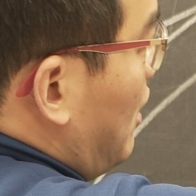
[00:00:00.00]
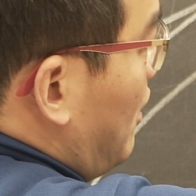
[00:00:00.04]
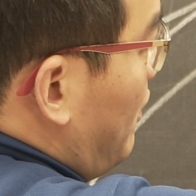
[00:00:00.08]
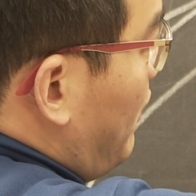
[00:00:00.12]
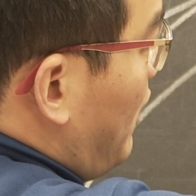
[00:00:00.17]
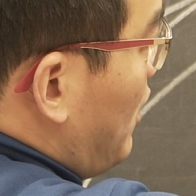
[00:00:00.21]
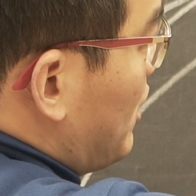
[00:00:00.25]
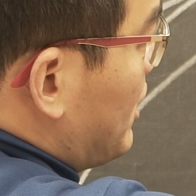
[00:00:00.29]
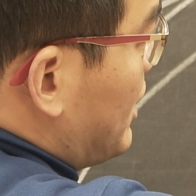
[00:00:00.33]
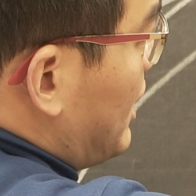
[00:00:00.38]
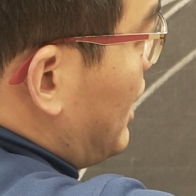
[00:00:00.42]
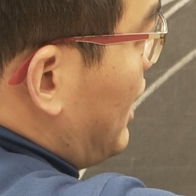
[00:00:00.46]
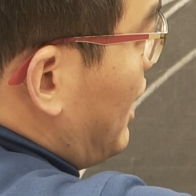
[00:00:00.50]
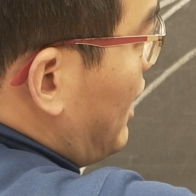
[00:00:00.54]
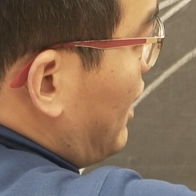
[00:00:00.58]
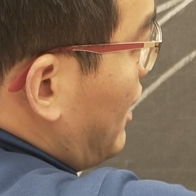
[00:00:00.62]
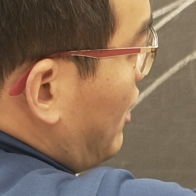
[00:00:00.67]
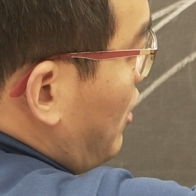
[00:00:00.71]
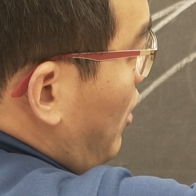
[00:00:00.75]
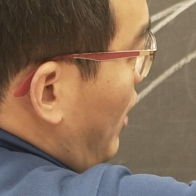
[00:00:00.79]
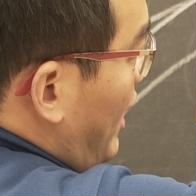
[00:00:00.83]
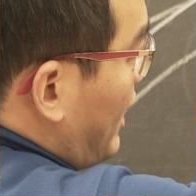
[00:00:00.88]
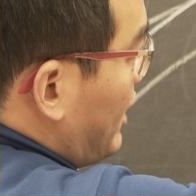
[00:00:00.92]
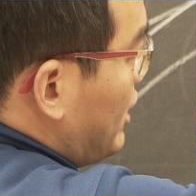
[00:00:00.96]
for
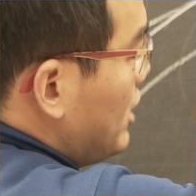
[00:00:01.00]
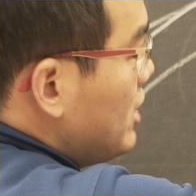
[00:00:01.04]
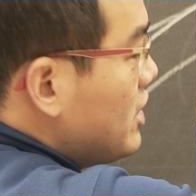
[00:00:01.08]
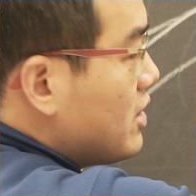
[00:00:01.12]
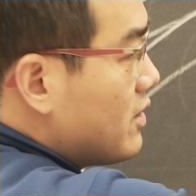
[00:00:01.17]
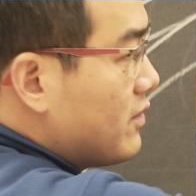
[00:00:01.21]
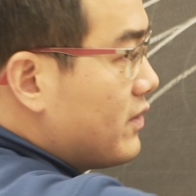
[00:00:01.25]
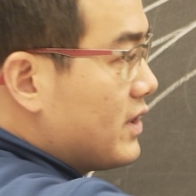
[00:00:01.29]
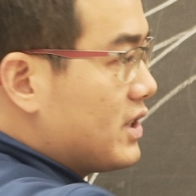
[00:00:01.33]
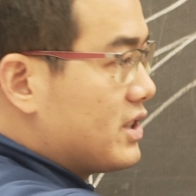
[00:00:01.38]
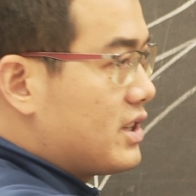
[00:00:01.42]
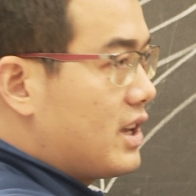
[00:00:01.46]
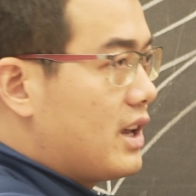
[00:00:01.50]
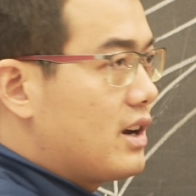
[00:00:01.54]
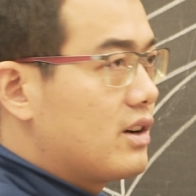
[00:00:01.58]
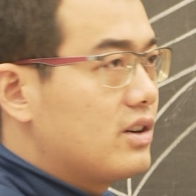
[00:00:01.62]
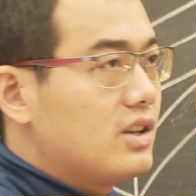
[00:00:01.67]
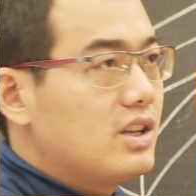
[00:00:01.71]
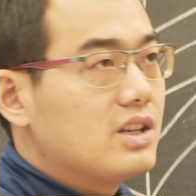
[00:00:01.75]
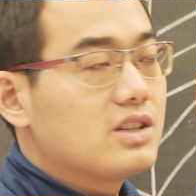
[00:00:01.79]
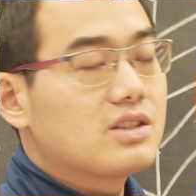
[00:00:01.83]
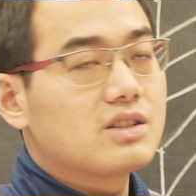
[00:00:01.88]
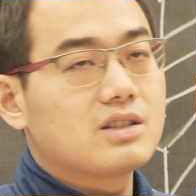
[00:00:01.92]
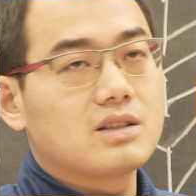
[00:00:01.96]
the crack interface here
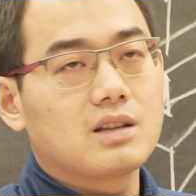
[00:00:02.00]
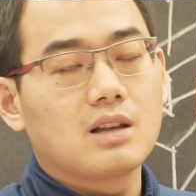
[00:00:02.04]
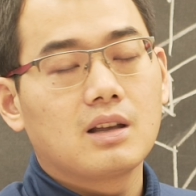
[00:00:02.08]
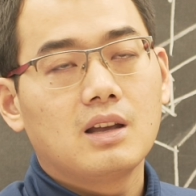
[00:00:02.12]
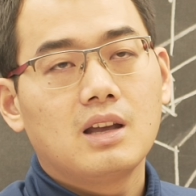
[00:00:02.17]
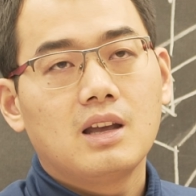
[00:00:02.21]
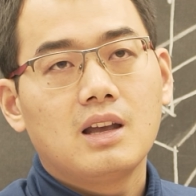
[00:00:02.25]
is